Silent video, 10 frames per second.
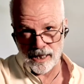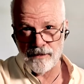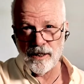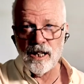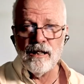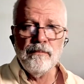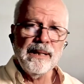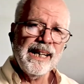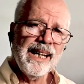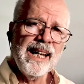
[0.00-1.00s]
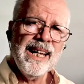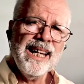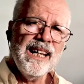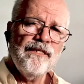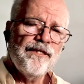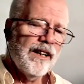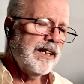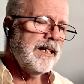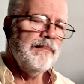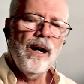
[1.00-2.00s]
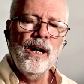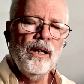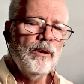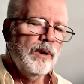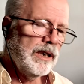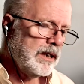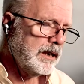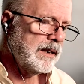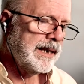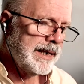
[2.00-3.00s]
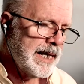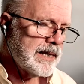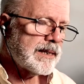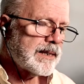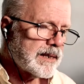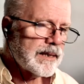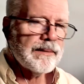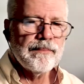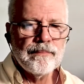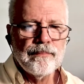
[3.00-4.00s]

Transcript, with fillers: Deliver me from all worldliness.